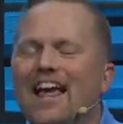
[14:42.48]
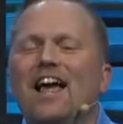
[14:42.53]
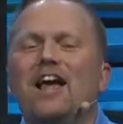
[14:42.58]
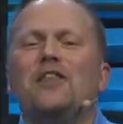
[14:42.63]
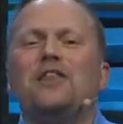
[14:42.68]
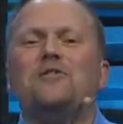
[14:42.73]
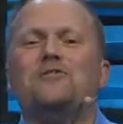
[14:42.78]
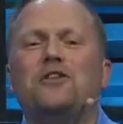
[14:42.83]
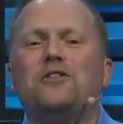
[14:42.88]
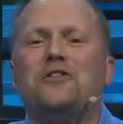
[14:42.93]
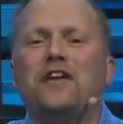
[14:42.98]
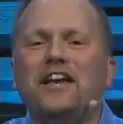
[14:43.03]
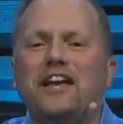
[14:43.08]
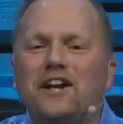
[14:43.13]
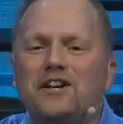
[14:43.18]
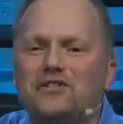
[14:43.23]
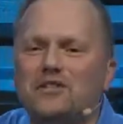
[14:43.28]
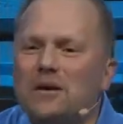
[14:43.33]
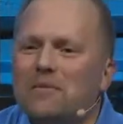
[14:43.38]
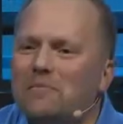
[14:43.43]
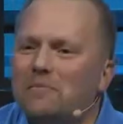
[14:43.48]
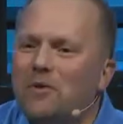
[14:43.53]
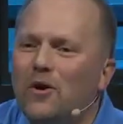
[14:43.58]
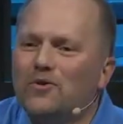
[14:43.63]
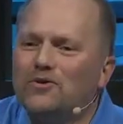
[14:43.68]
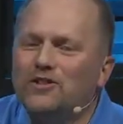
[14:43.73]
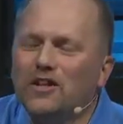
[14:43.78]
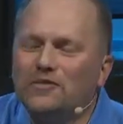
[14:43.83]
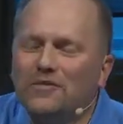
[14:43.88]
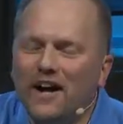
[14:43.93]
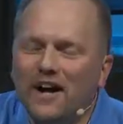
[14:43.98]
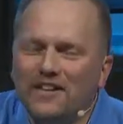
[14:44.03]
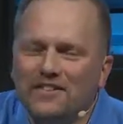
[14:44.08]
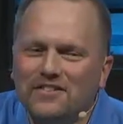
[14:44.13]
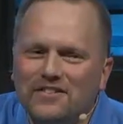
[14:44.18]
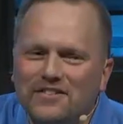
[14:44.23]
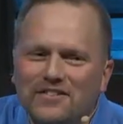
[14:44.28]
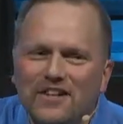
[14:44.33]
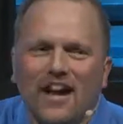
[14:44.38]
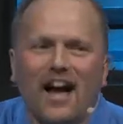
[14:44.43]
the thing is that most of
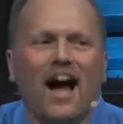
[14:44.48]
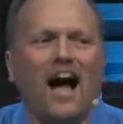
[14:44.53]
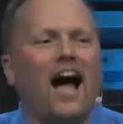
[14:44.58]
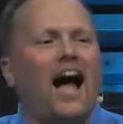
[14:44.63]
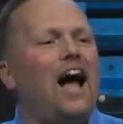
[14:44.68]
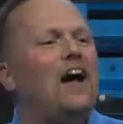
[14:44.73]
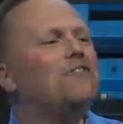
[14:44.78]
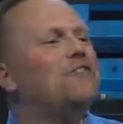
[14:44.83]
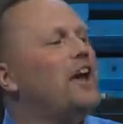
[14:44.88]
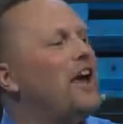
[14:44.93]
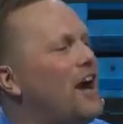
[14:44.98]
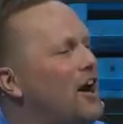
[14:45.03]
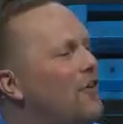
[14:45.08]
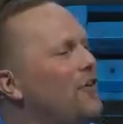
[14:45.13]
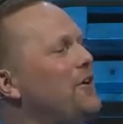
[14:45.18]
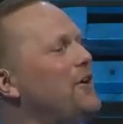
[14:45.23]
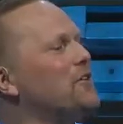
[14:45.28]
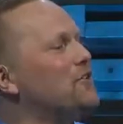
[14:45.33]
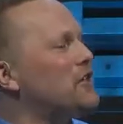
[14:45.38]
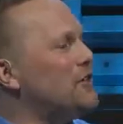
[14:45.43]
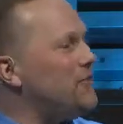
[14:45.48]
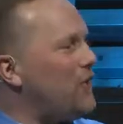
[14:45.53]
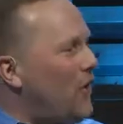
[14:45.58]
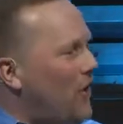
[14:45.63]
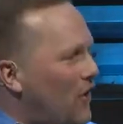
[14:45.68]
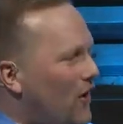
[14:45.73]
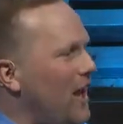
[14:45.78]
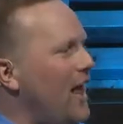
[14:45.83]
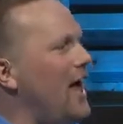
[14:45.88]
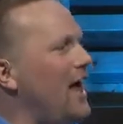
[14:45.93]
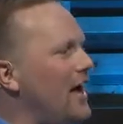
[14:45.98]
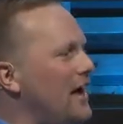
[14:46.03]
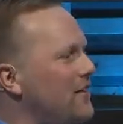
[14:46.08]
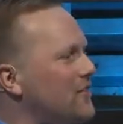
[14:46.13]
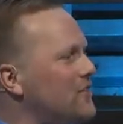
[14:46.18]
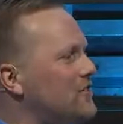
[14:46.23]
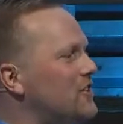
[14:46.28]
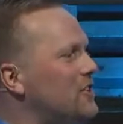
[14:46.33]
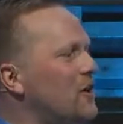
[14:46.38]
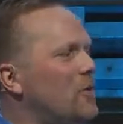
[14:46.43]
us have areas of our
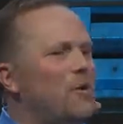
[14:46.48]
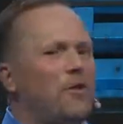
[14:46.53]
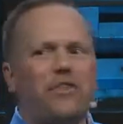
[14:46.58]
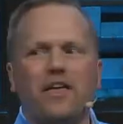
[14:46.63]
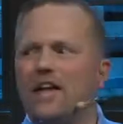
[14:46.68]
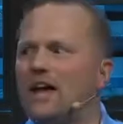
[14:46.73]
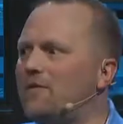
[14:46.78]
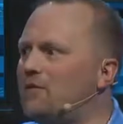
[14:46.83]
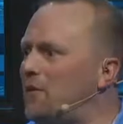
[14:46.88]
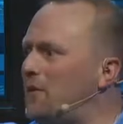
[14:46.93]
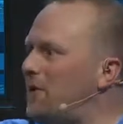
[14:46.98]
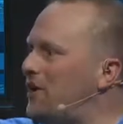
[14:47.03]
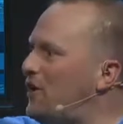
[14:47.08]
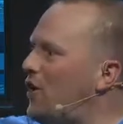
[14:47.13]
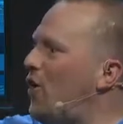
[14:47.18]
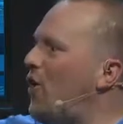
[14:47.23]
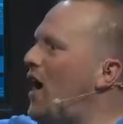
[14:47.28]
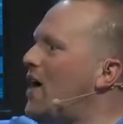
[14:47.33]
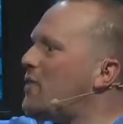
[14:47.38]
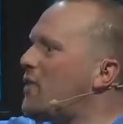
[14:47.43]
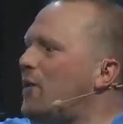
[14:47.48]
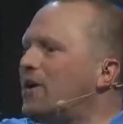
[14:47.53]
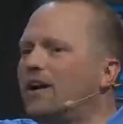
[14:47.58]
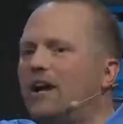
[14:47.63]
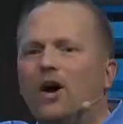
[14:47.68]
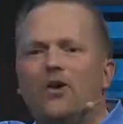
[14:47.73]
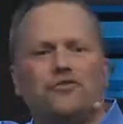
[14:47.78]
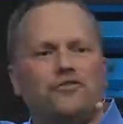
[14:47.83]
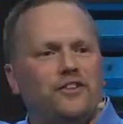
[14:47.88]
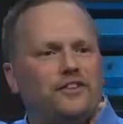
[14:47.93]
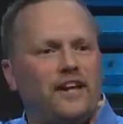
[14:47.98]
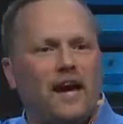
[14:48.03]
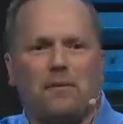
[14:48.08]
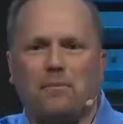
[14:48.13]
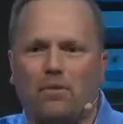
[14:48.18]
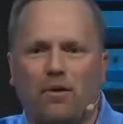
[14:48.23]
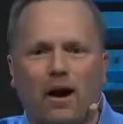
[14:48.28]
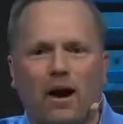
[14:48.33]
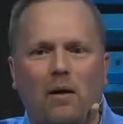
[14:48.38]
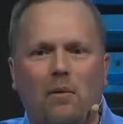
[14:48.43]
lives, you know, we think every, we know everyone else has got
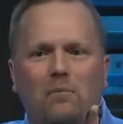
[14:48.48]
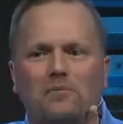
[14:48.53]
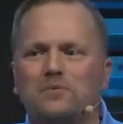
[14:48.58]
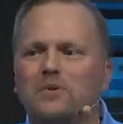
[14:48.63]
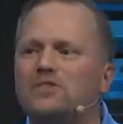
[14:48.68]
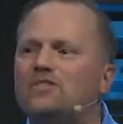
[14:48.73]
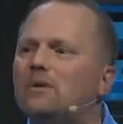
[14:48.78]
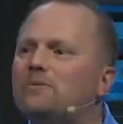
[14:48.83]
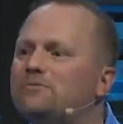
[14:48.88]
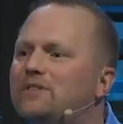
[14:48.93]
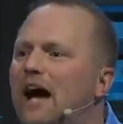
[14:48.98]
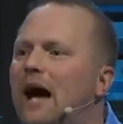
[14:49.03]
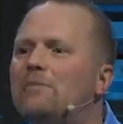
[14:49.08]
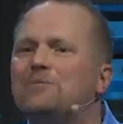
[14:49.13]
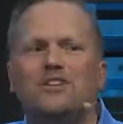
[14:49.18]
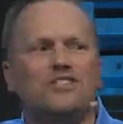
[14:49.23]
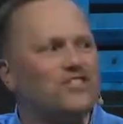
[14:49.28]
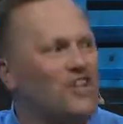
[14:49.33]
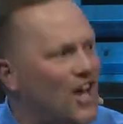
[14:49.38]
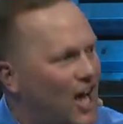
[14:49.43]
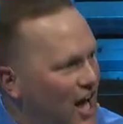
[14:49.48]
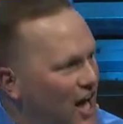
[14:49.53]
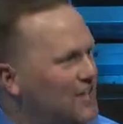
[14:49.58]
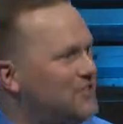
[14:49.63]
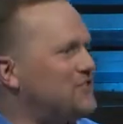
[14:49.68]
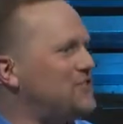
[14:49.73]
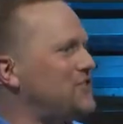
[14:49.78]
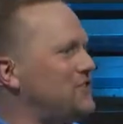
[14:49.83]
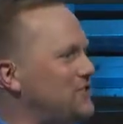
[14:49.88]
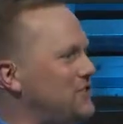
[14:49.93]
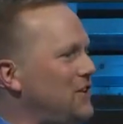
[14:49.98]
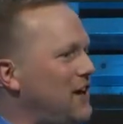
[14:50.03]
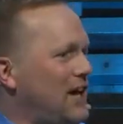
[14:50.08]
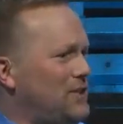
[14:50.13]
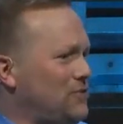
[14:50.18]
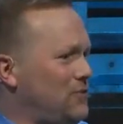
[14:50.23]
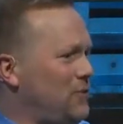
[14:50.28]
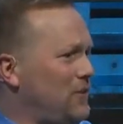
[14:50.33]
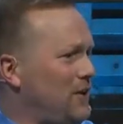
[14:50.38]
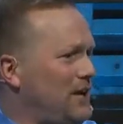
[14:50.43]
problems, but sometimes it's us. You guys
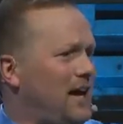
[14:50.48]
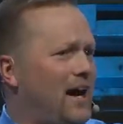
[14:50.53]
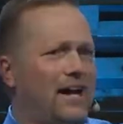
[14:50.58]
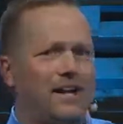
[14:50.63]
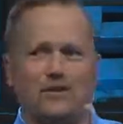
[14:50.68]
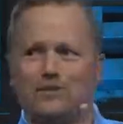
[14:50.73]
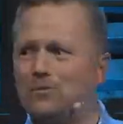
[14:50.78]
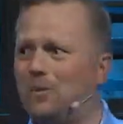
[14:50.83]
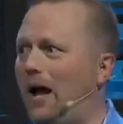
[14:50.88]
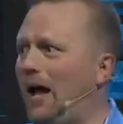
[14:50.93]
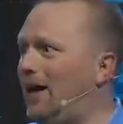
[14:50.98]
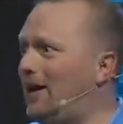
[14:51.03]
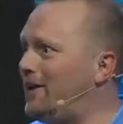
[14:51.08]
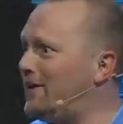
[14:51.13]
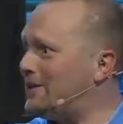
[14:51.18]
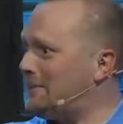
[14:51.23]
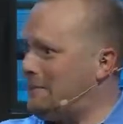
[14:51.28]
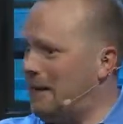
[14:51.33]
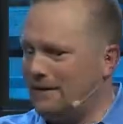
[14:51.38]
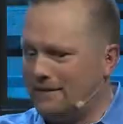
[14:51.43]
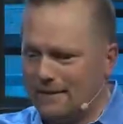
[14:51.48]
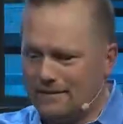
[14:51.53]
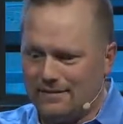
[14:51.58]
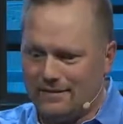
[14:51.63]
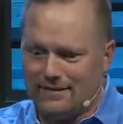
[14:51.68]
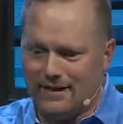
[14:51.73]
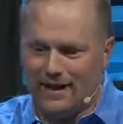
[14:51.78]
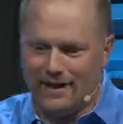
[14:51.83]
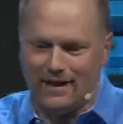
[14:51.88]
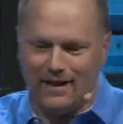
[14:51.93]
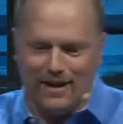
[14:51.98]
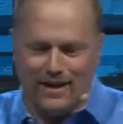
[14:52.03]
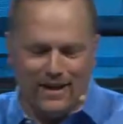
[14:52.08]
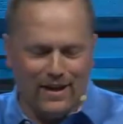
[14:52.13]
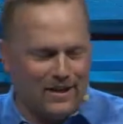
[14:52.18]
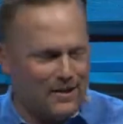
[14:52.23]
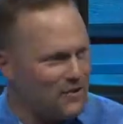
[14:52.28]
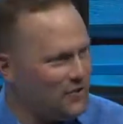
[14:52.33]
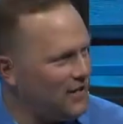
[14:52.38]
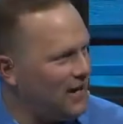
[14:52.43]
are really honest. Wow, I didn't expect that today.
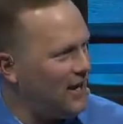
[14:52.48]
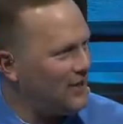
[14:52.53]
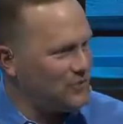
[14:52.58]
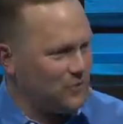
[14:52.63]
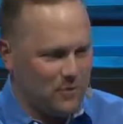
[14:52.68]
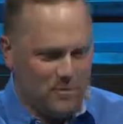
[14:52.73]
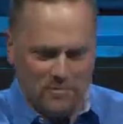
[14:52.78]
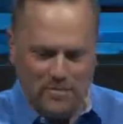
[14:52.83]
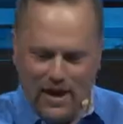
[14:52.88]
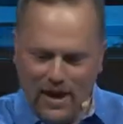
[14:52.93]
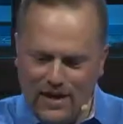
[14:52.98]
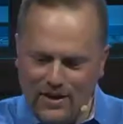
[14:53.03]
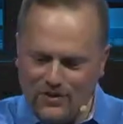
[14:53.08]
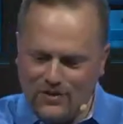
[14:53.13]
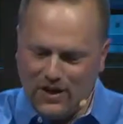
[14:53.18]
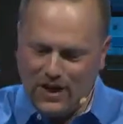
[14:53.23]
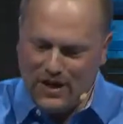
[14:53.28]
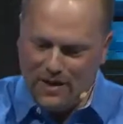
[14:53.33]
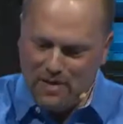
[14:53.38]
You guys are amazing.